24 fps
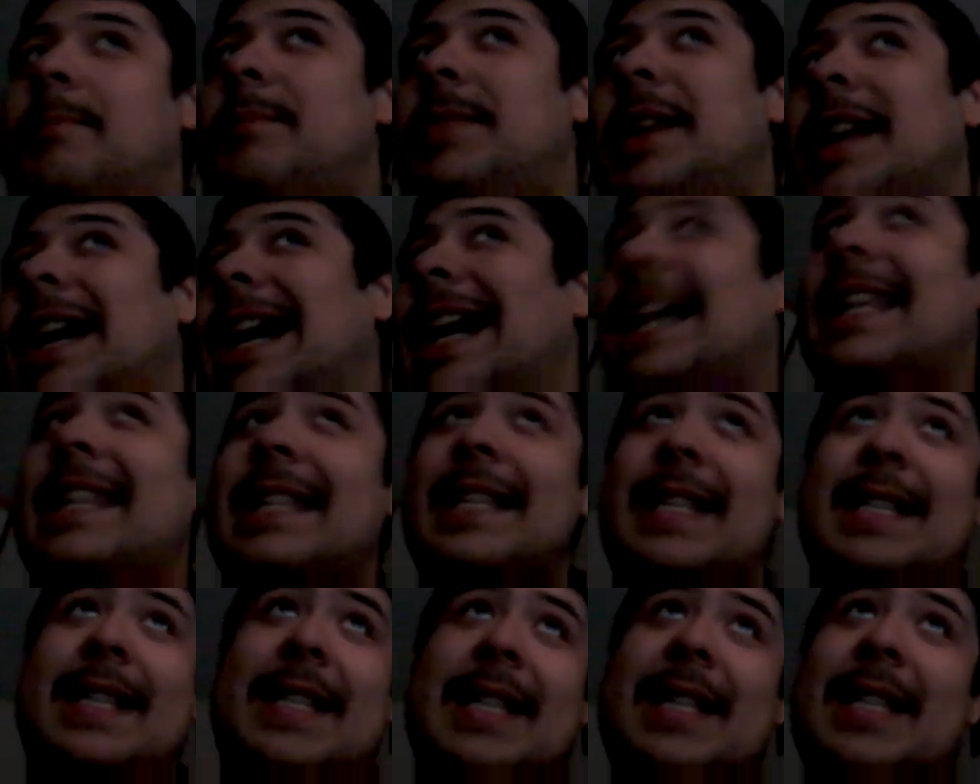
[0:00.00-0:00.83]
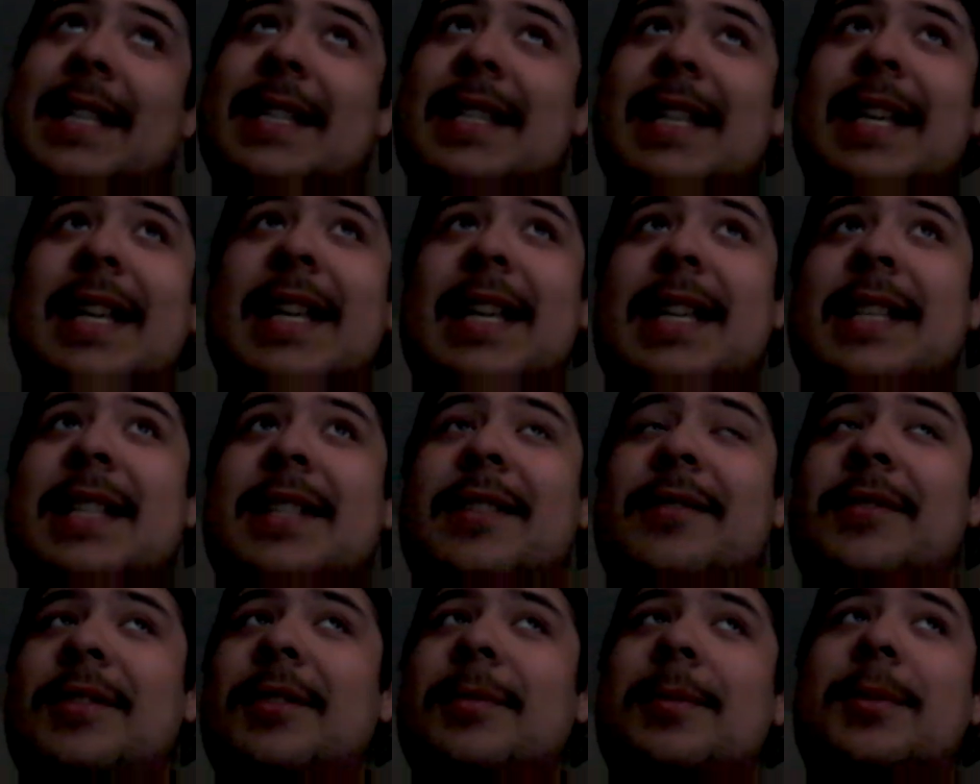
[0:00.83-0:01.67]
behind the scenes, I
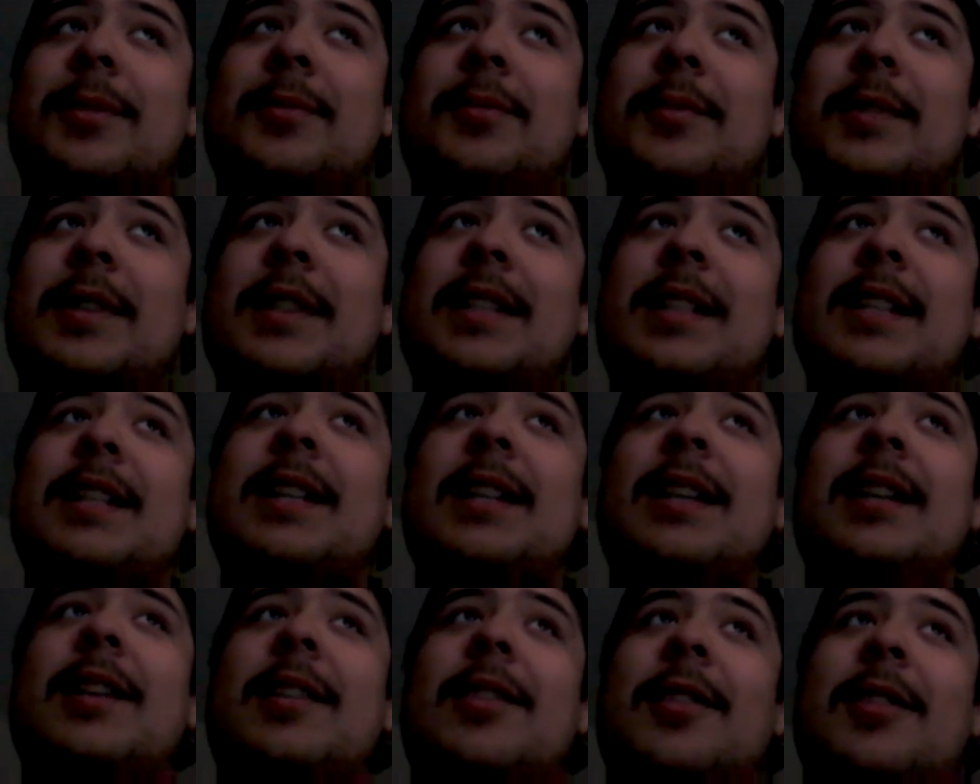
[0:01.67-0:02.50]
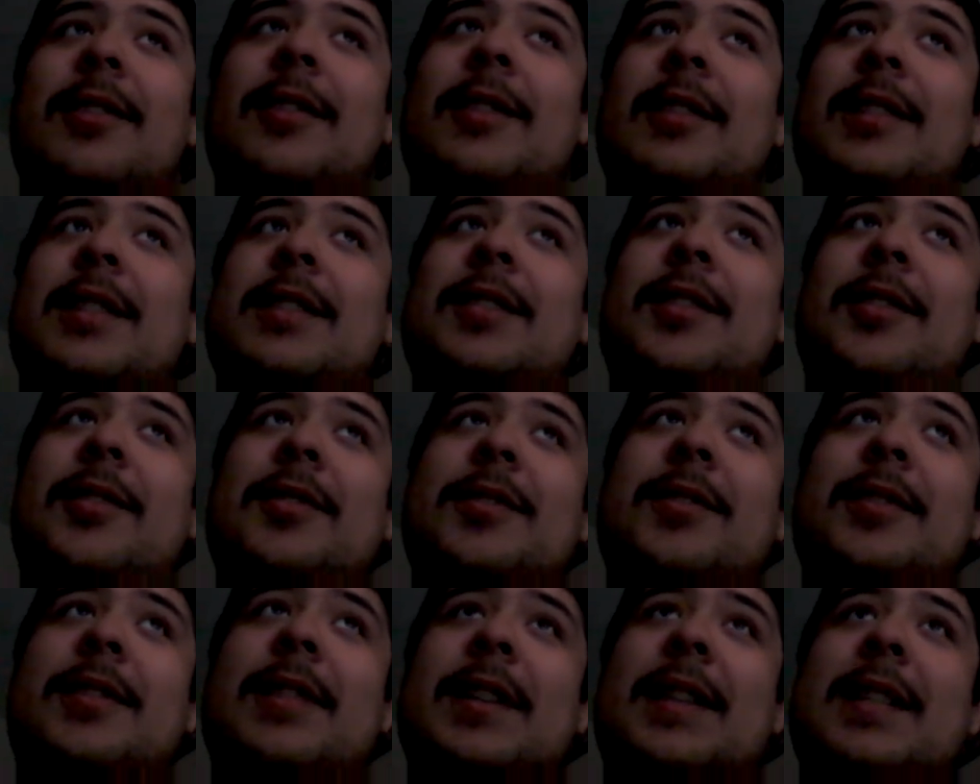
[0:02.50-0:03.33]
guess, of WWE, or it
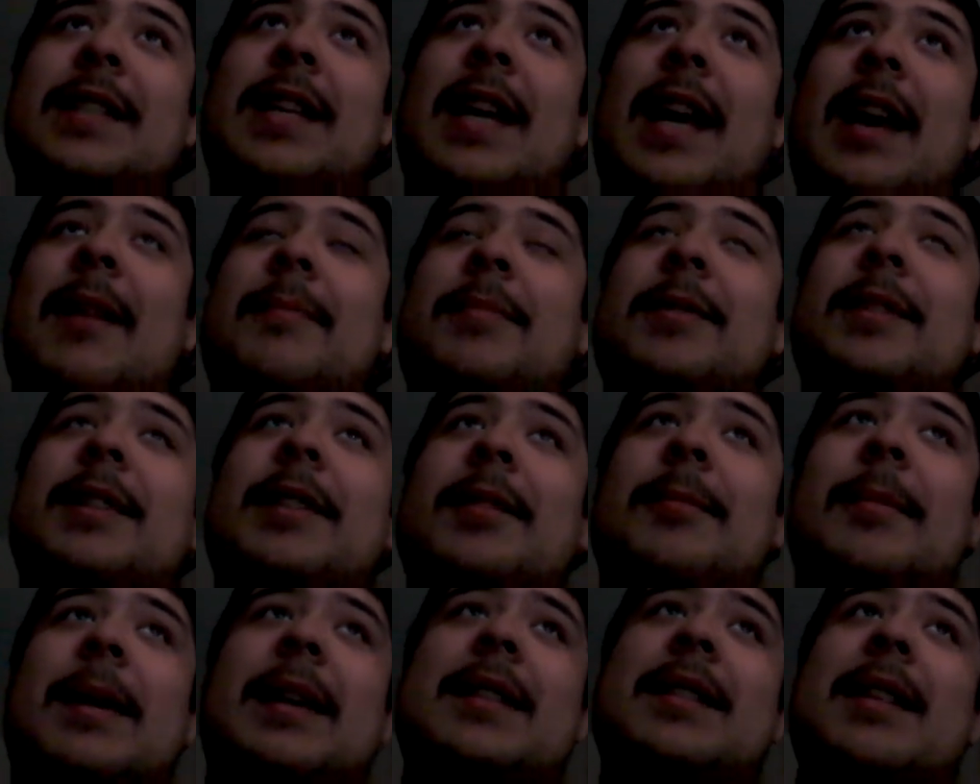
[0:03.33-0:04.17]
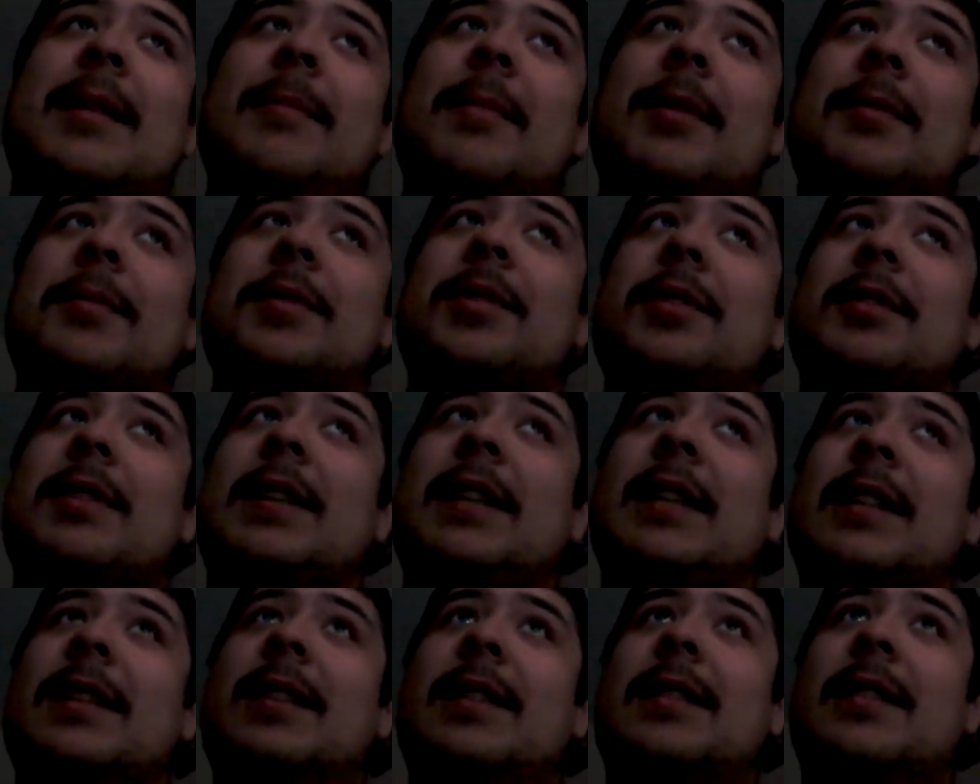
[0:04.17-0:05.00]
shows you things that happened in the match that maybe you
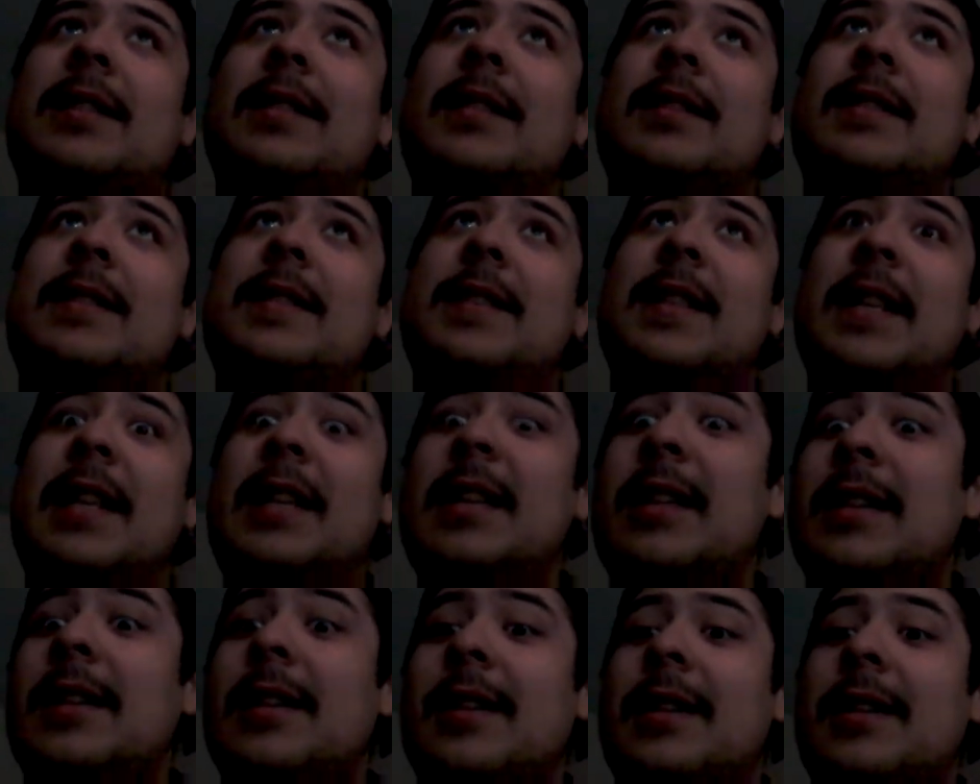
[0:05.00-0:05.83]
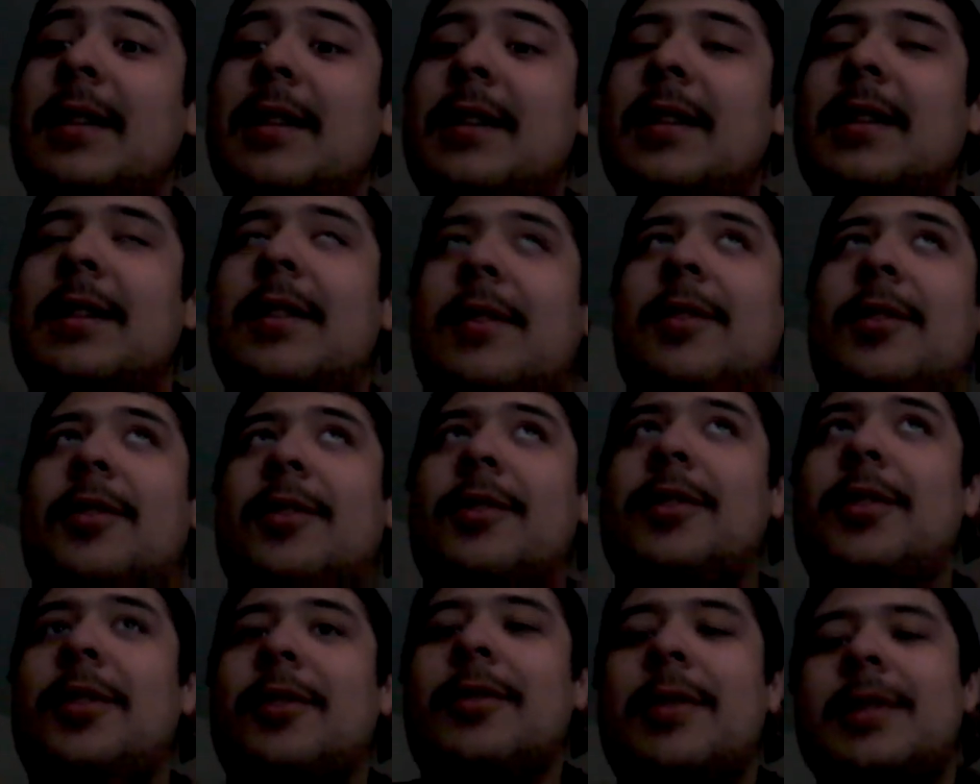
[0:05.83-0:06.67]
didn't see
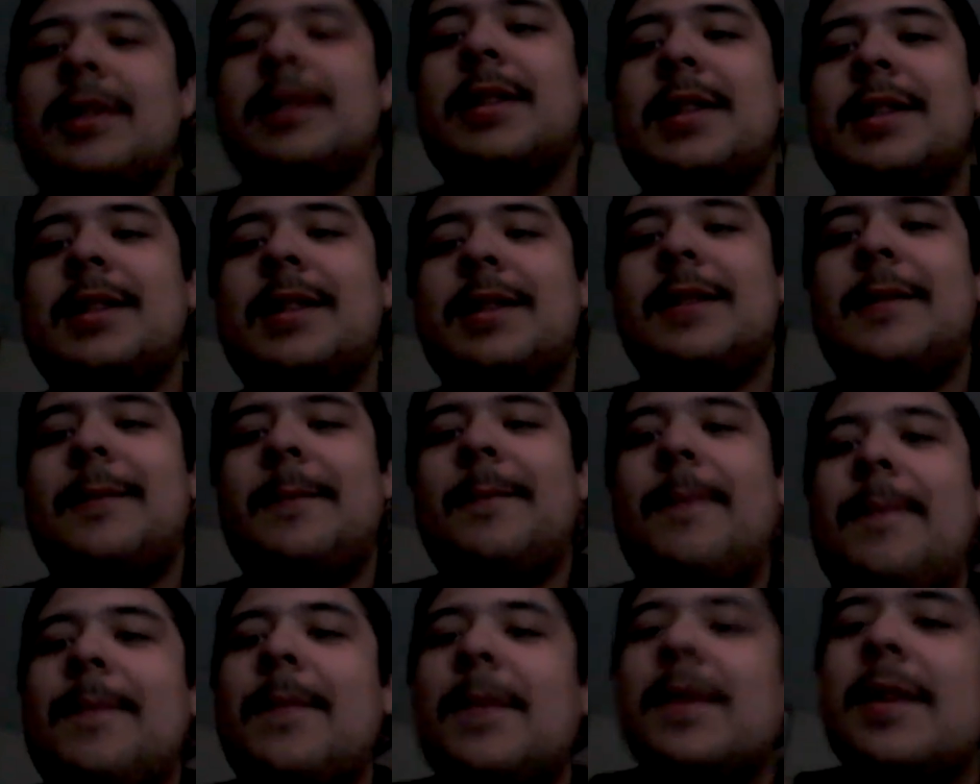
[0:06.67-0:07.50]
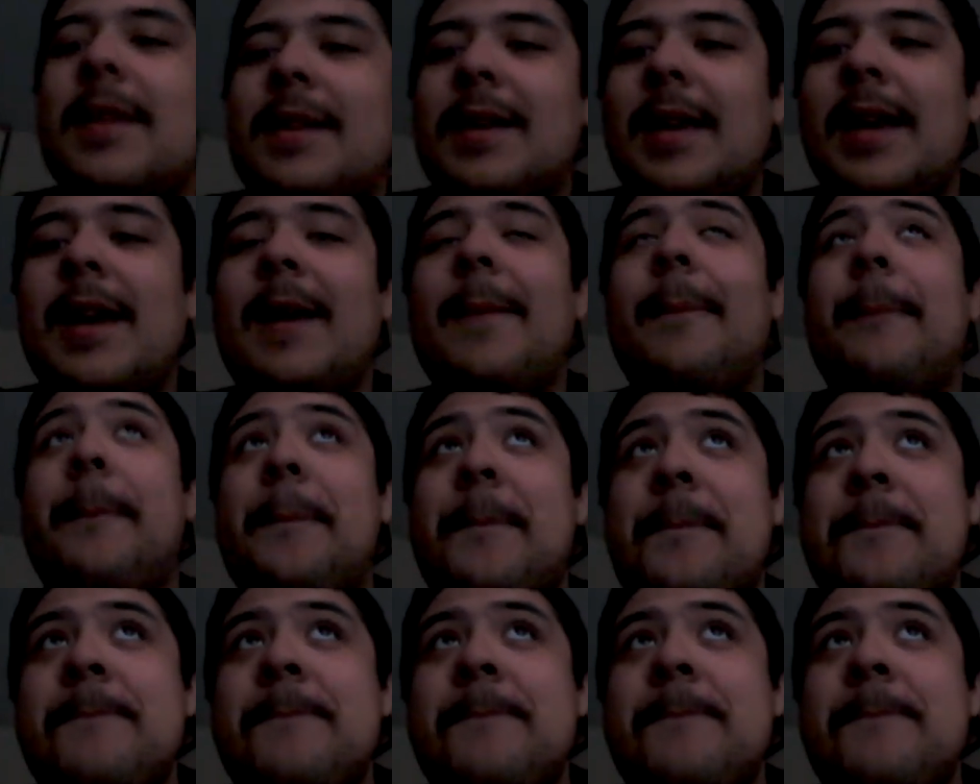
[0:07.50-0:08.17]
or notice. Yeah.